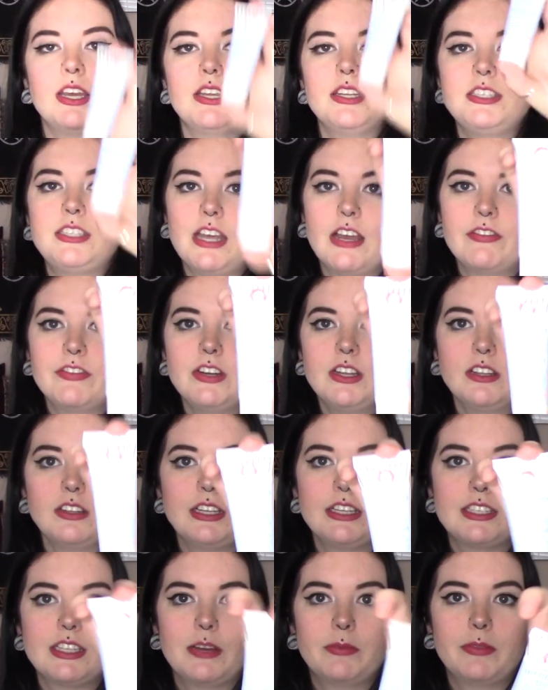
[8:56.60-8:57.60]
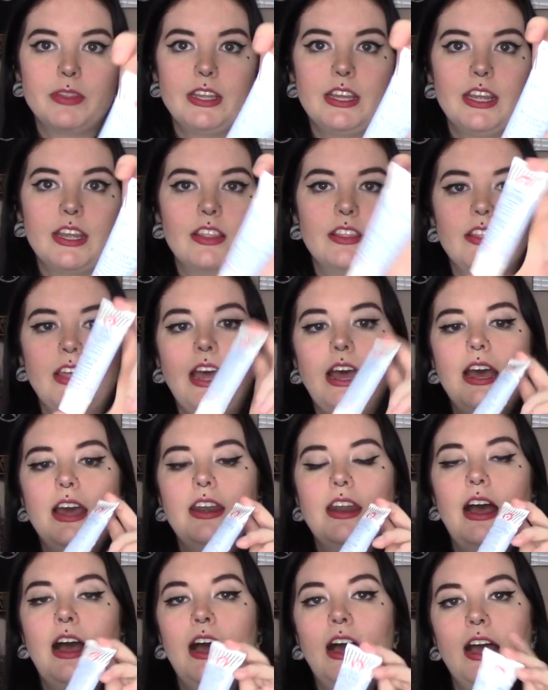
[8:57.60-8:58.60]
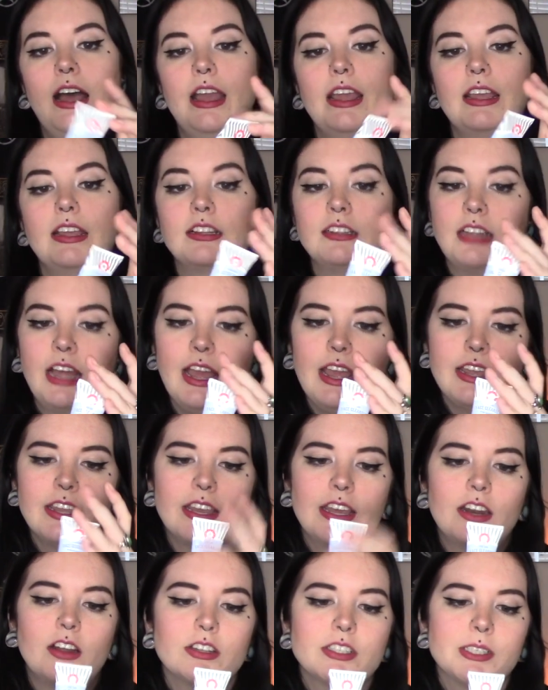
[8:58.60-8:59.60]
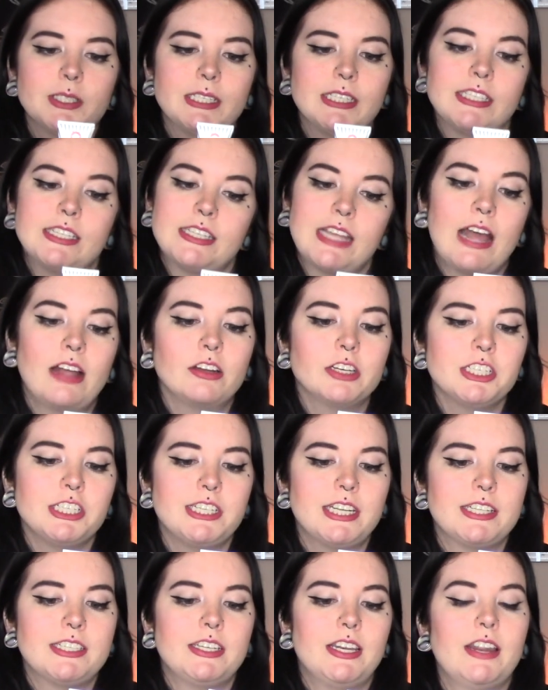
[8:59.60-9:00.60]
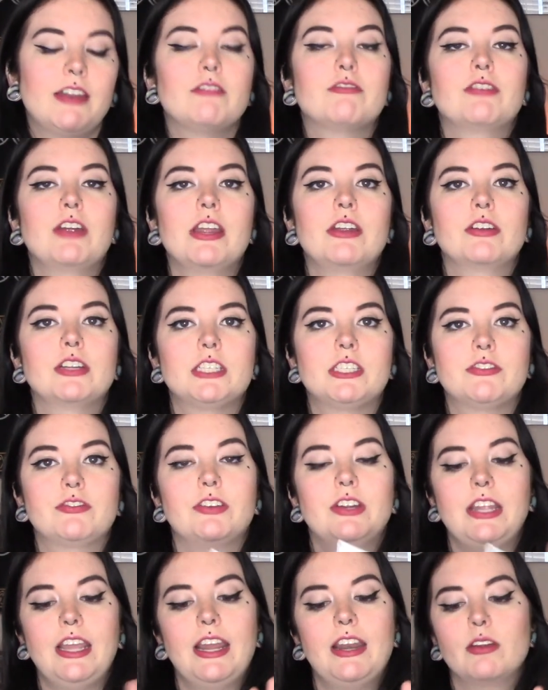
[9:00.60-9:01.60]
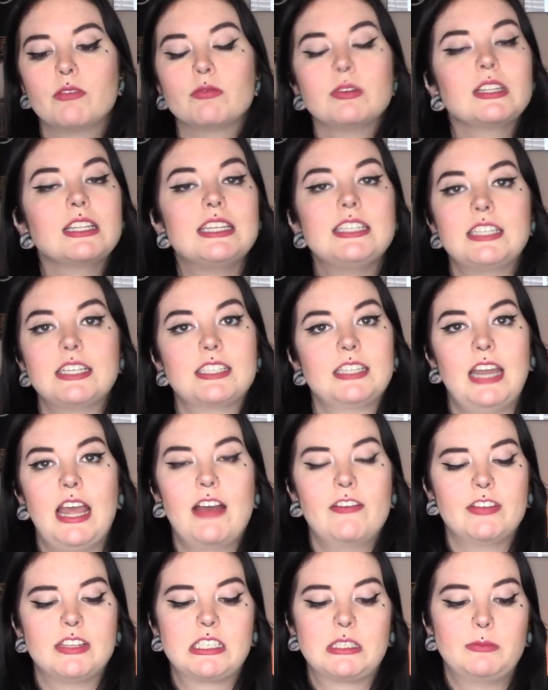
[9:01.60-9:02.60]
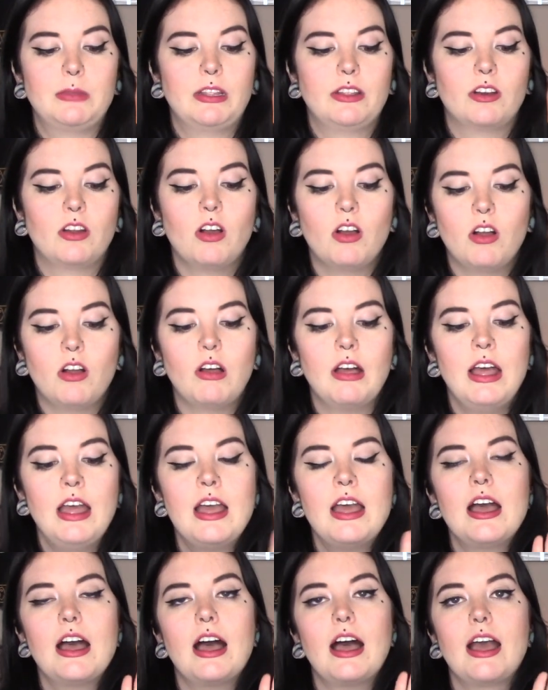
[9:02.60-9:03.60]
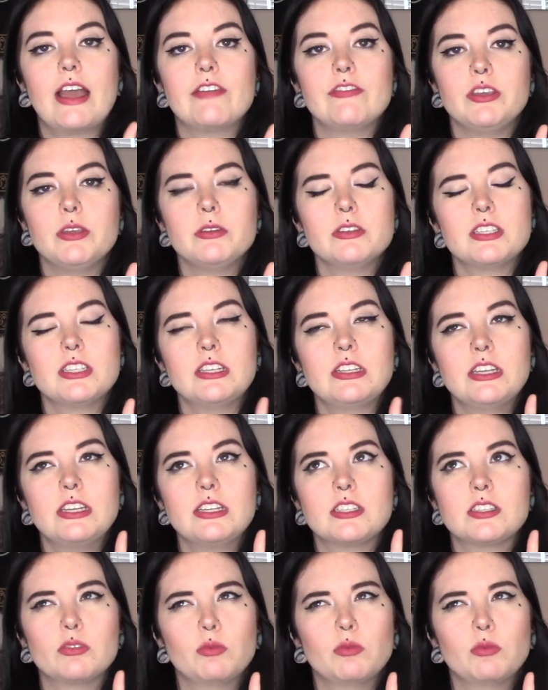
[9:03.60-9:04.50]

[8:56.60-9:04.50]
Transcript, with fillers: definitely something that I like. It also says it's allergy tested and fragrance free, and it really doesn't have a smell at all. I've used this